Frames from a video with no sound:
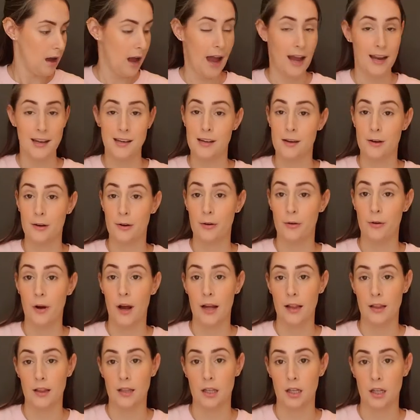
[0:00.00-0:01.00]
I know
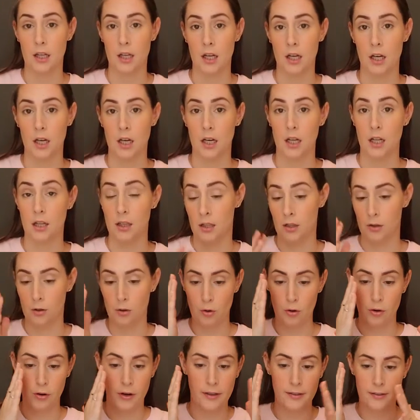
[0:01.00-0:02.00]
I look a little
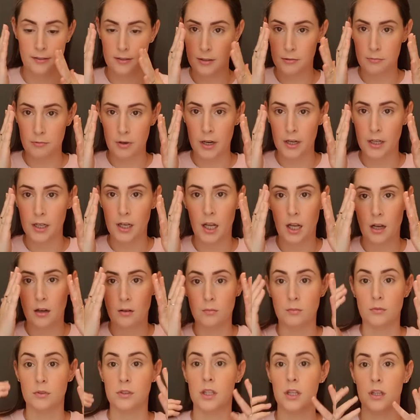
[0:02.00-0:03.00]
crazy right now
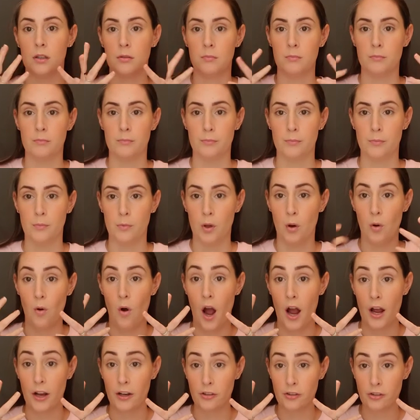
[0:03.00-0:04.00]
with um no
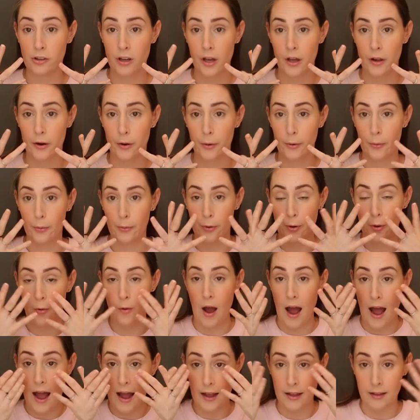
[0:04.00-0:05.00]
eyeshadow,
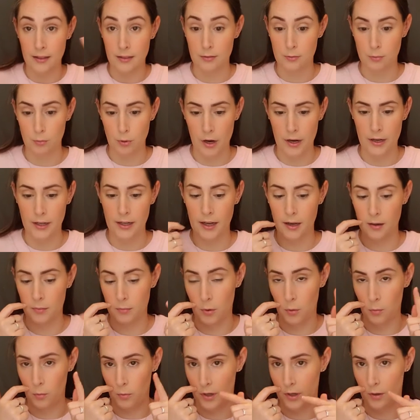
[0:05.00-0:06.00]
no eyes right now,
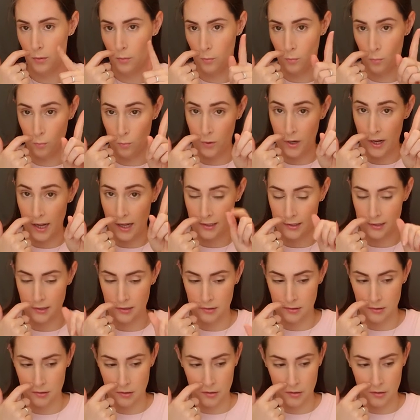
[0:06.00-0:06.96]
but we we got this,